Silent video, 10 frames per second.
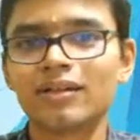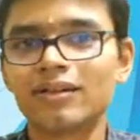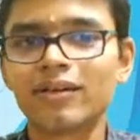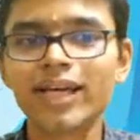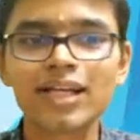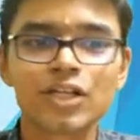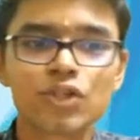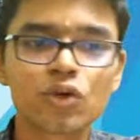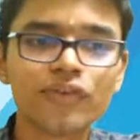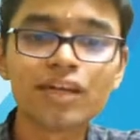Okay,
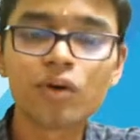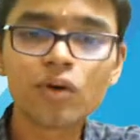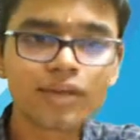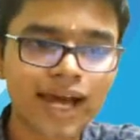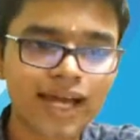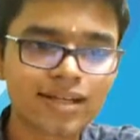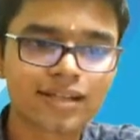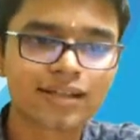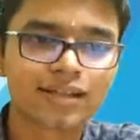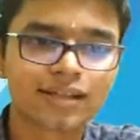so we know that
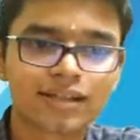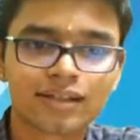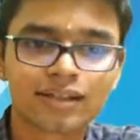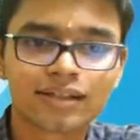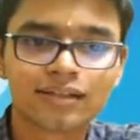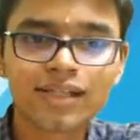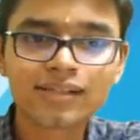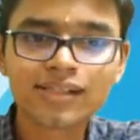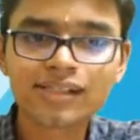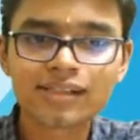
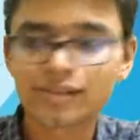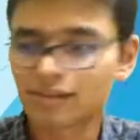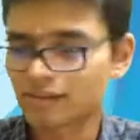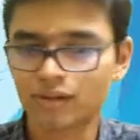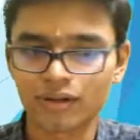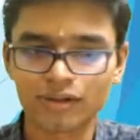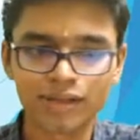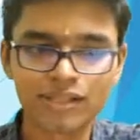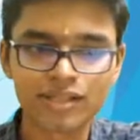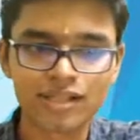this is, sorry,
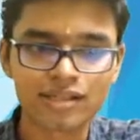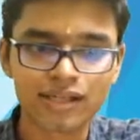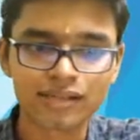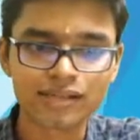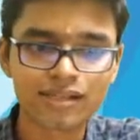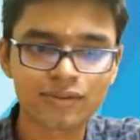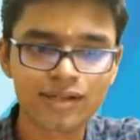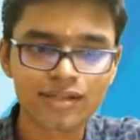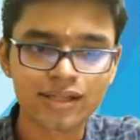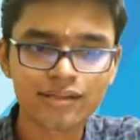let me just erase it.
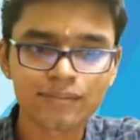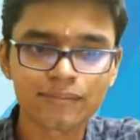One second.